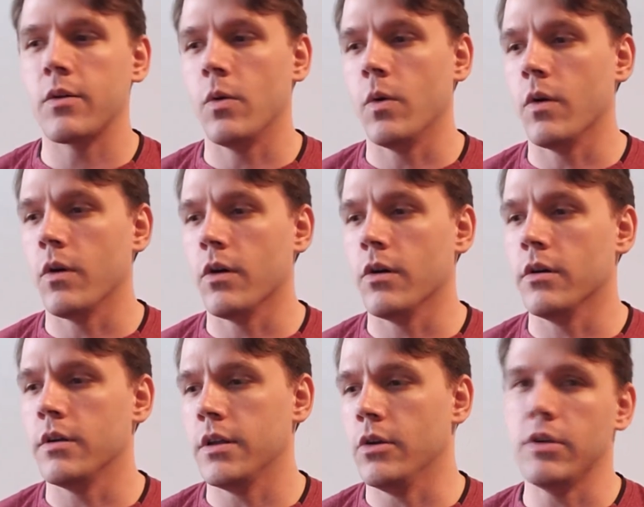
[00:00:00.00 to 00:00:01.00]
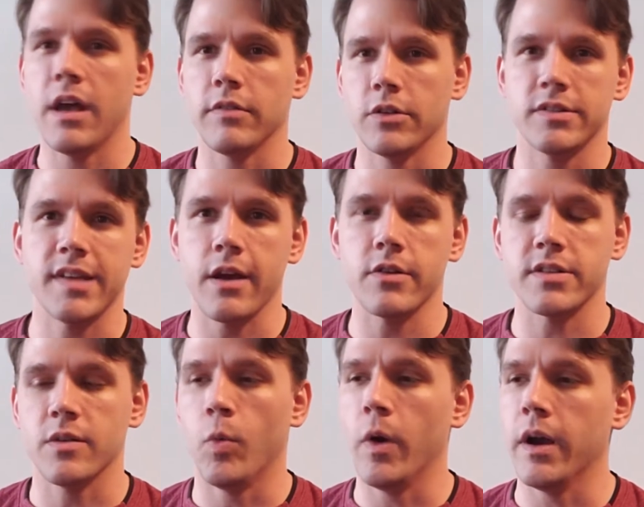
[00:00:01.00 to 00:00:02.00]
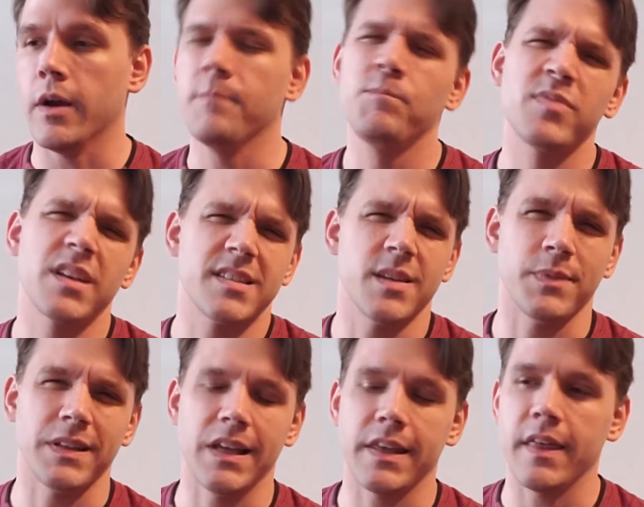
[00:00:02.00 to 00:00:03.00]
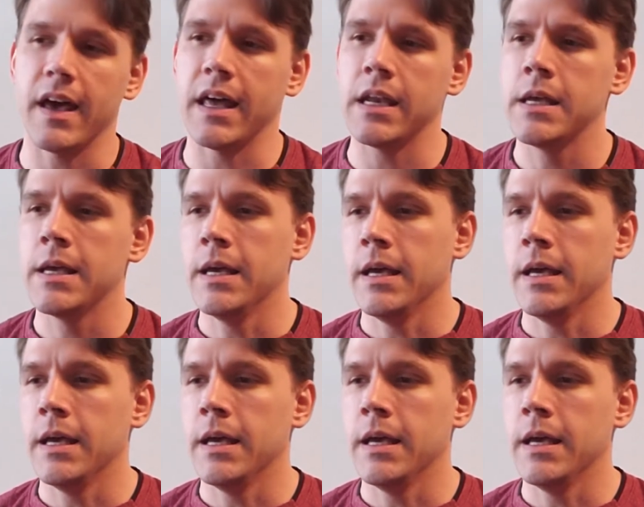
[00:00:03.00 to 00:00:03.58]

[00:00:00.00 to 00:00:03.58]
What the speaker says: or you have a little tear somewhere, something like that.